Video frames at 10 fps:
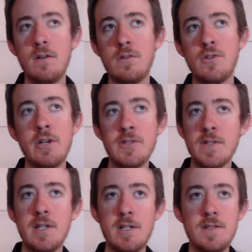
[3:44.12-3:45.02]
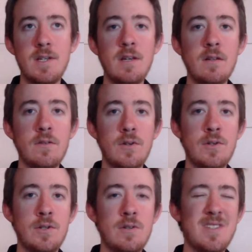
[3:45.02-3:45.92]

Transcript: translated to English,